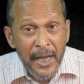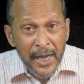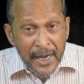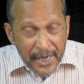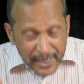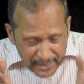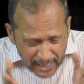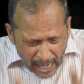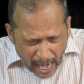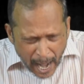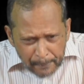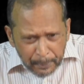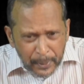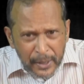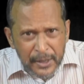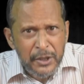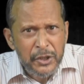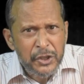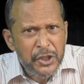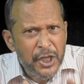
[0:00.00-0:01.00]
It
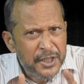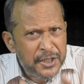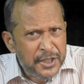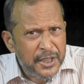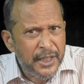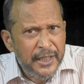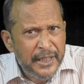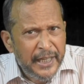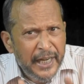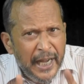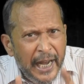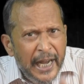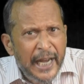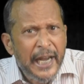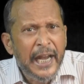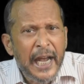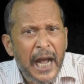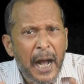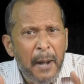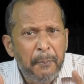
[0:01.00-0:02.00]
happened just a
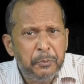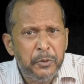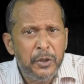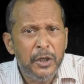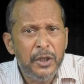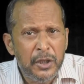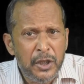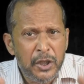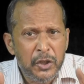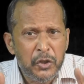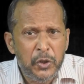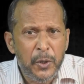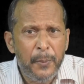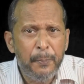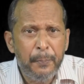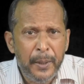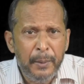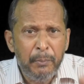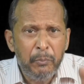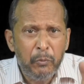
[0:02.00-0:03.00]
day after the
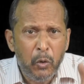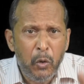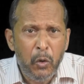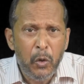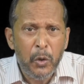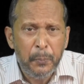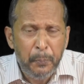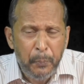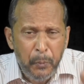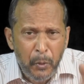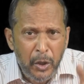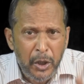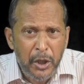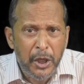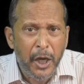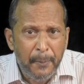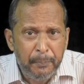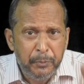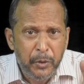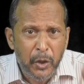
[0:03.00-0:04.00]
Supreme Court
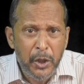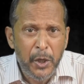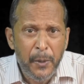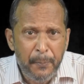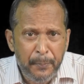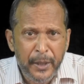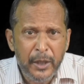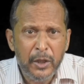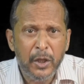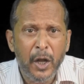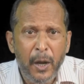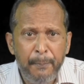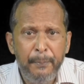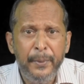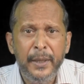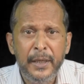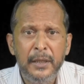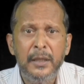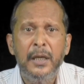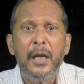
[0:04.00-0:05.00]
pulled up the UP
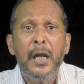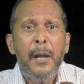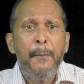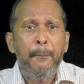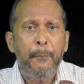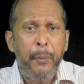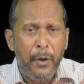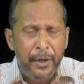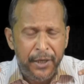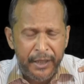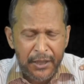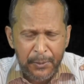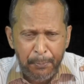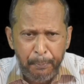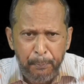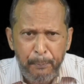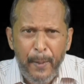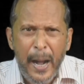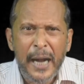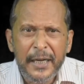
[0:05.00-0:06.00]
government for its
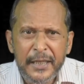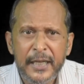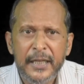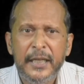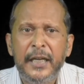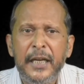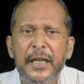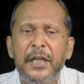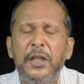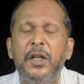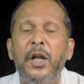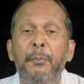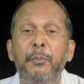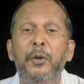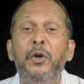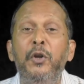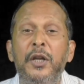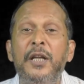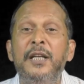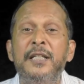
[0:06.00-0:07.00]
patently
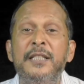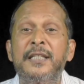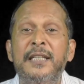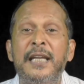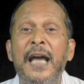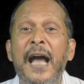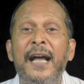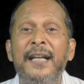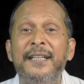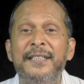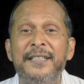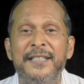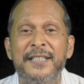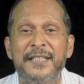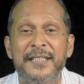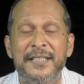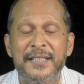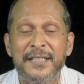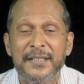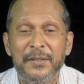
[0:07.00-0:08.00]
communal
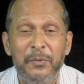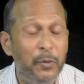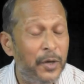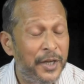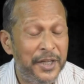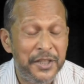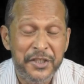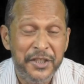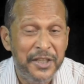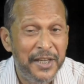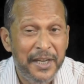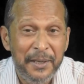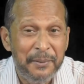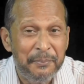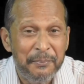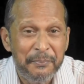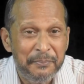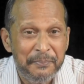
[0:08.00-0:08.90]
stance. What is saying?